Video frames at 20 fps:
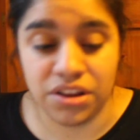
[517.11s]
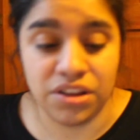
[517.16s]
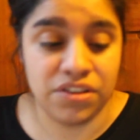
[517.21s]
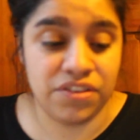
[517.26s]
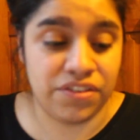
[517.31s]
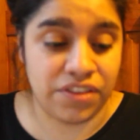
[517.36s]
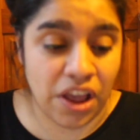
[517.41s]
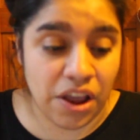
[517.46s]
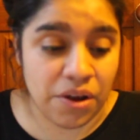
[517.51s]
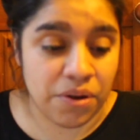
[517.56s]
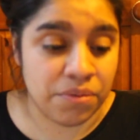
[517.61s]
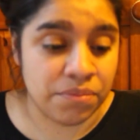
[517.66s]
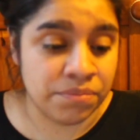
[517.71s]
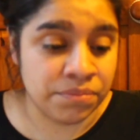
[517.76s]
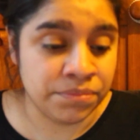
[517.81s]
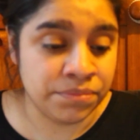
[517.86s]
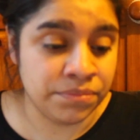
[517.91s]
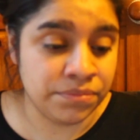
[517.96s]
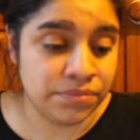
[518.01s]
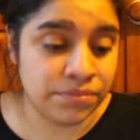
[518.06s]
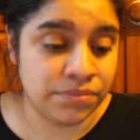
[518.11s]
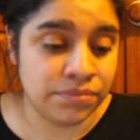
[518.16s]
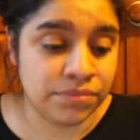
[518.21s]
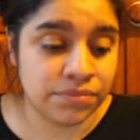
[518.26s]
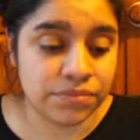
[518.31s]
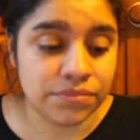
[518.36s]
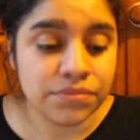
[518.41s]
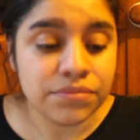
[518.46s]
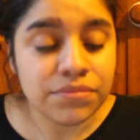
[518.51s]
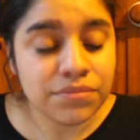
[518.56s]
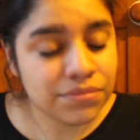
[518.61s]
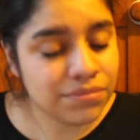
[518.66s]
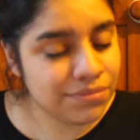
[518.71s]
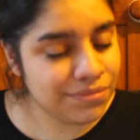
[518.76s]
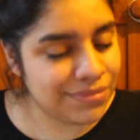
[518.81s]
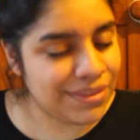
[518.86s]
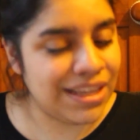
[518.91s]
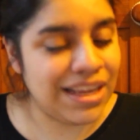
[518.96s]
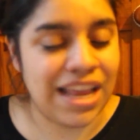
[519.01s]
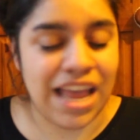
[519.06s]
So,
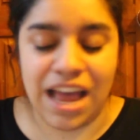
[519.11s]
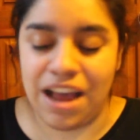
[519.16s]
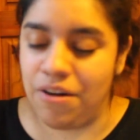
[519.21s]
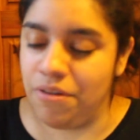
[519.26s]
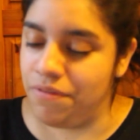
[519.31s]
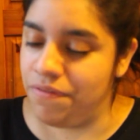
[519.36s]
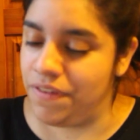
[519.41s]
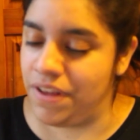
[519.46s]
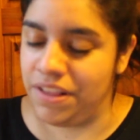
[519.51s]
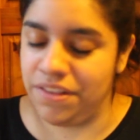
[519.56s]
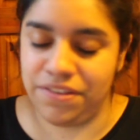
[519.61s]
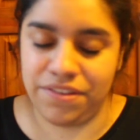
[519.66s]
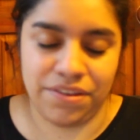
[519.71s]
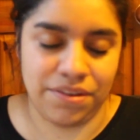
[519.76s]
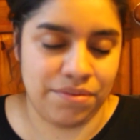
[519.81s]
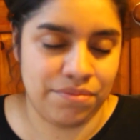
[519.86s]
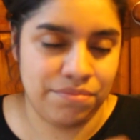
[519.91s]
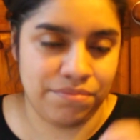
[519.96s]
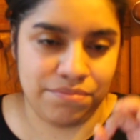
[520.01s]
outfits,